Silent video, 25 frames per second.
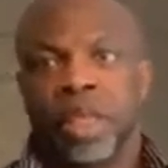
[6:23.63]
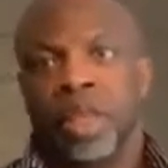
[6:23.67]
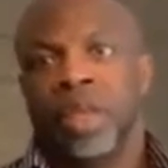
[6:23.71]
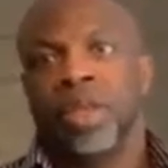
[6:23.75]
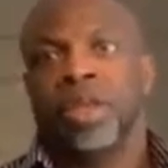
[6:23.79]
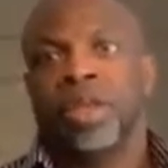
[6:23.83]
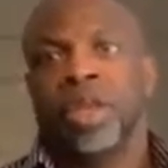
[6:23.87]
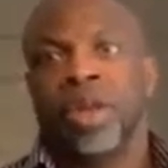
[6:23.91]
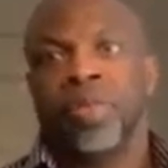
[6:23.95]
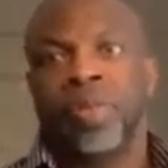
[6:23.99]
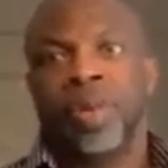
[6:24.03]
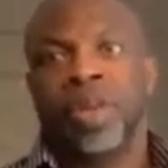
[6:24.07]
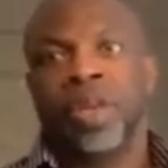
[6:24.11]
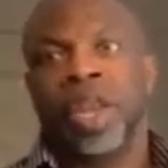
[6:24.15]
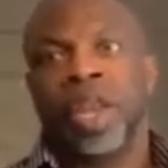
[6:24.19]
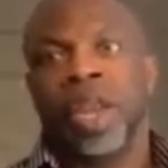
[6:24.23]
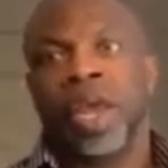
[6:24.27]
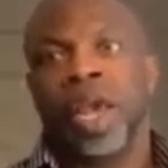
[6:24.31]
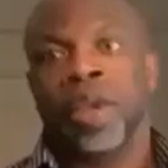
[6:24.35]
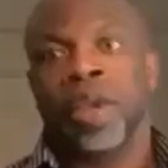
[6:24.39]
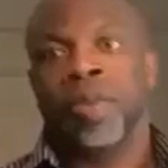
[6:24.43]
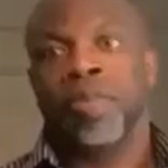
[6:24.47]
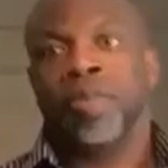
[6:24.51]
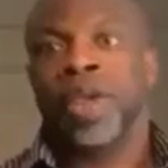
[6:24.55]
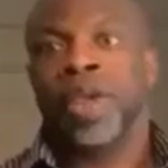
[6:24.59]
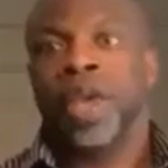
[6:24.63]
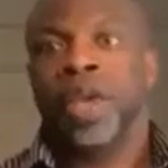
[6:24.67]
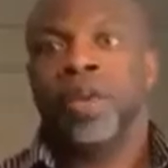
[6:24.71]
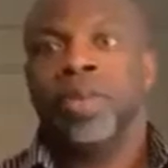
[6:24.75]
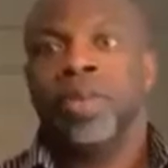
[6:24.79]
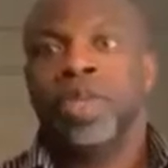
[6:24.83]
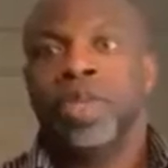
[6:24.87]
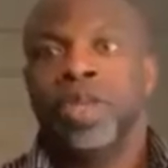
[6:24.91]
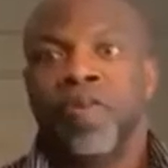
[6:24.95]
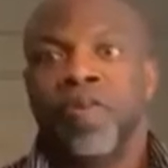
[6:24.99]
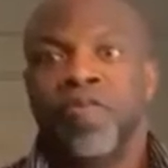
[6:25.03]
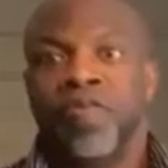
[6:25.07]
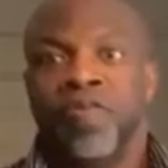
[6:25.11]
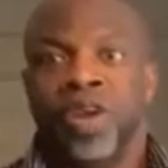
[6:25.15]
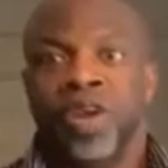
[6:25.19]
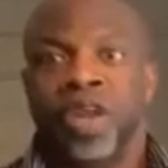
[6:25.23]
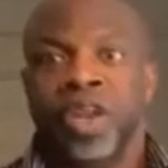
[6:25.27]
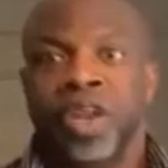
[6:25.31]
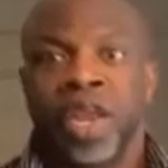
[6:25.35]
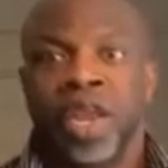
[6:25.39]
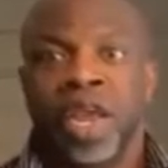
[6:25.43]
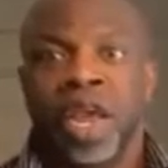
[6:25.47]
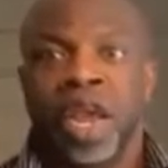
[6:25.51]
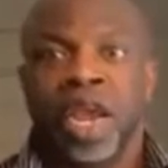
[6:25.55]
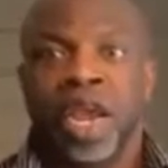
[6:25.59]
Somebody like me, I'm suffering.
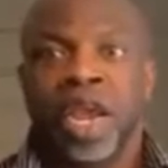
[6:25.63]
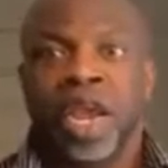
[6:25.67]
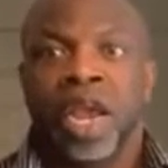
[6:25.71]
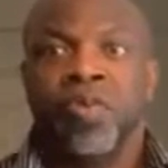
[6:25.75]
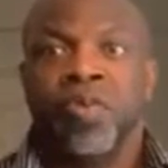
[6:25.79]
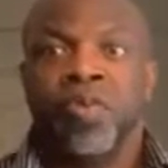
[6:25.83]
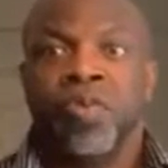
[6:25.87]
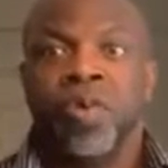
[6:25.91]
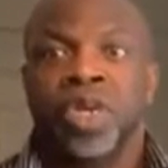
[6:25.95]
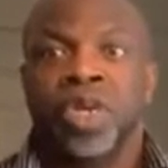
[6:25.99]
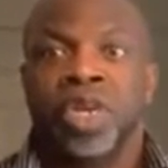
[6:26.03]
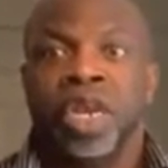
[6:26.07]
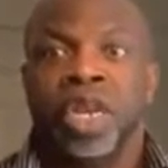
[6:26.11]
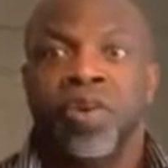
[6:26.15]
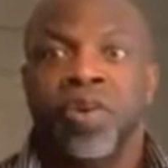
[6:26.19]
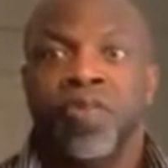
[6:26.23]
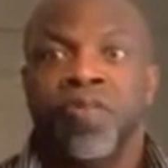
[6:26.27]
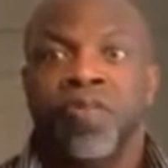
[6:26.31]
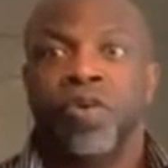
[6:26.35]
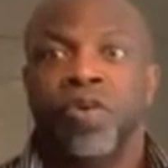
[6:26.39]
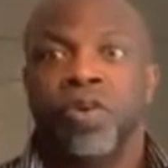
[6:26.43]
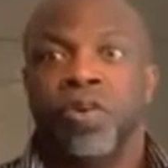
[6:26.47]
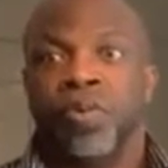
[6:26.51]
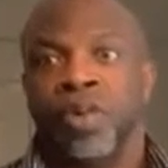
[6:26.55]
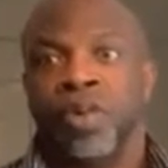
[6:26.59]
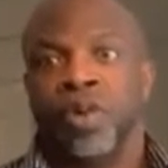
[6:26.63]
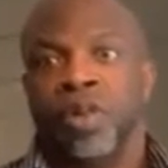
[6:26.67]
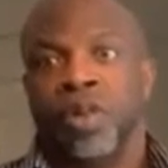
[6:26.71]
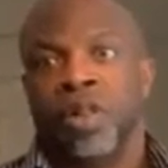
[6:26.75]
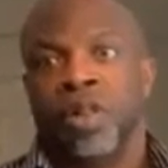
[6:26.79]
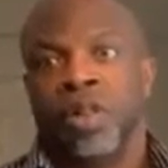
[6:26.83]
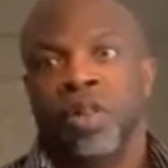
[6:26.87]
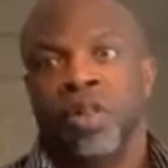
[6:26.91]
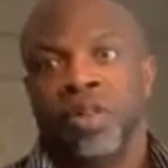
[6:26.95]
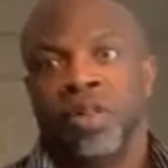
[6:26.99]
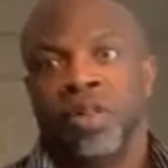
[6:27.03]
I can't watch any football.